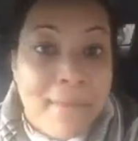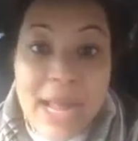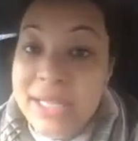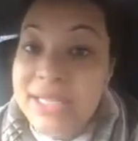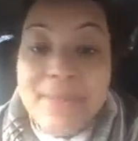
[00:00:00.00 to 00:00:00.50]

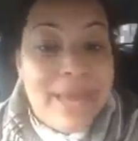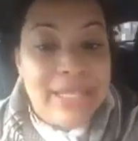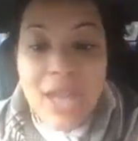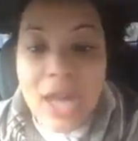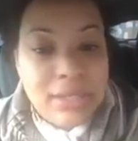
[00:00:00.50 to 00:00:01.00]
Somebody
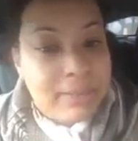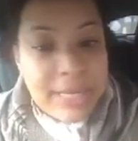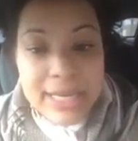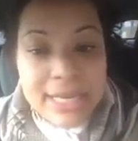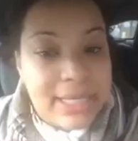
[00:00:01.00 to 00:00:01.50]
talk to me,
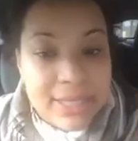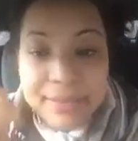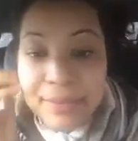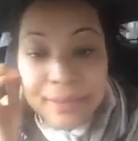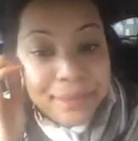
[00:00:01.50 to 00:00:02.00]
because
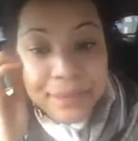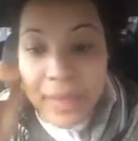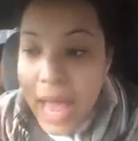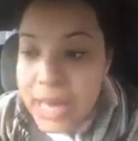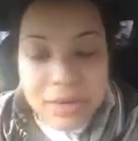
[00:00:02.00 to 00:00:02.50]

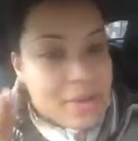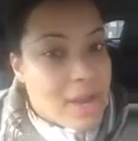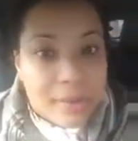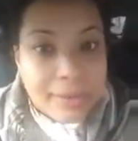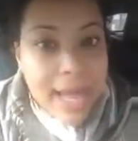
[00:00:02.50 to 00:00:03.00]
I don't
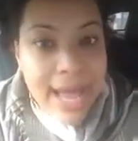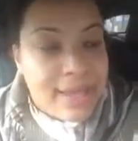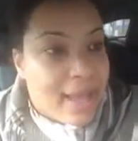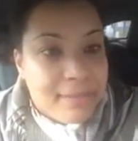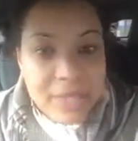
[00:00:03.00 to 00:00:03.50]
know.
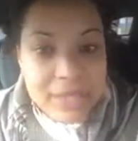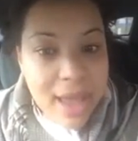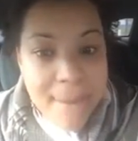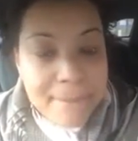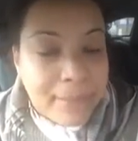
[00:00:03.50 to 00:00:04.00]
I'm
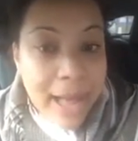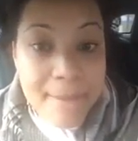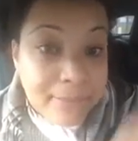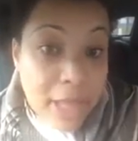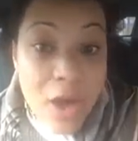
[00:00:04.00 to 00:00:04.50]

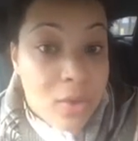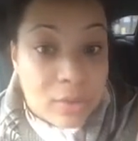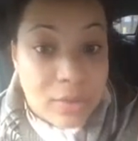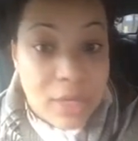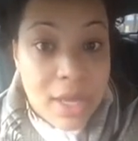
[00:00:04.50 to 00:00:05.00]

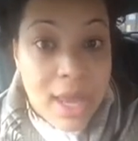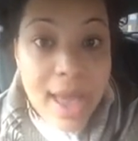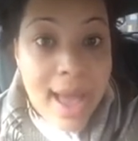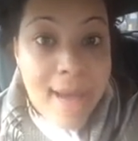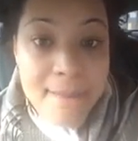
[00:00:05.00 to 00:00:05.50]
blown.
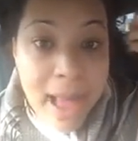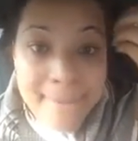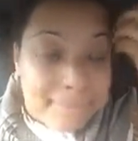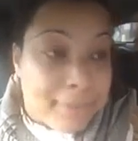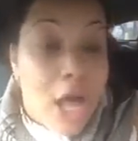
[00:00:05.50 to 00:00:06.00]

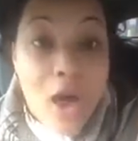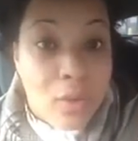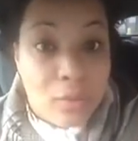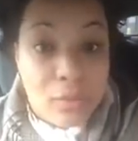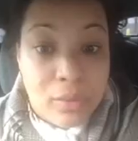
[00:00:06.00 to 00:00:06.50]
I'm
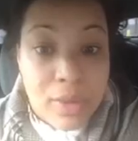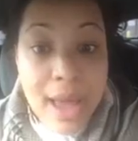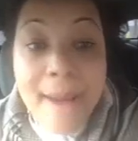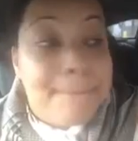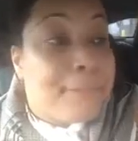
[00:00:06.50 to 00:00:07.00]
blown.
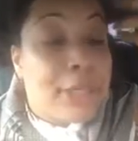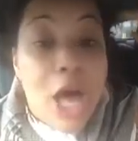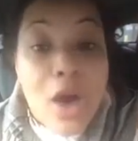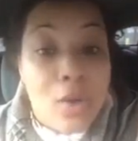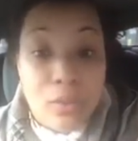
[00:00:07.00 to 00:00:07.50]
I'm
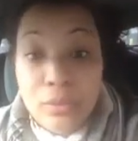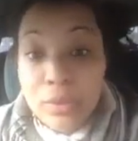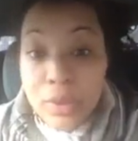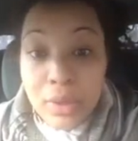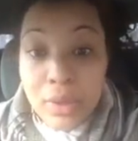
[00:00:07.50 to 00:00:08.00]
blown.
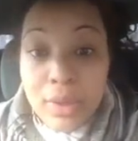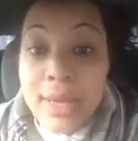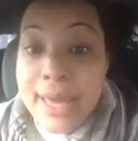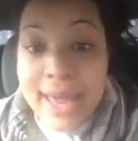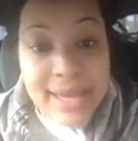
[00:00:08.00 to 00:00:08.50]

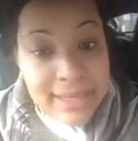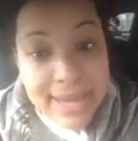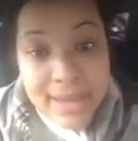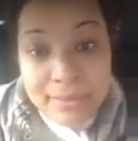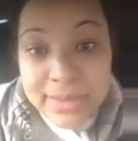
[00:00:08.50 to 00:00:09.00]
Hey,
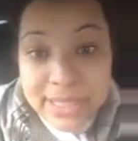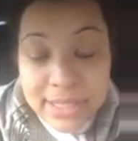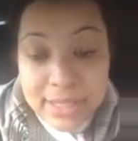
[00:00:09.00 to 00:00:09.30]
Nams.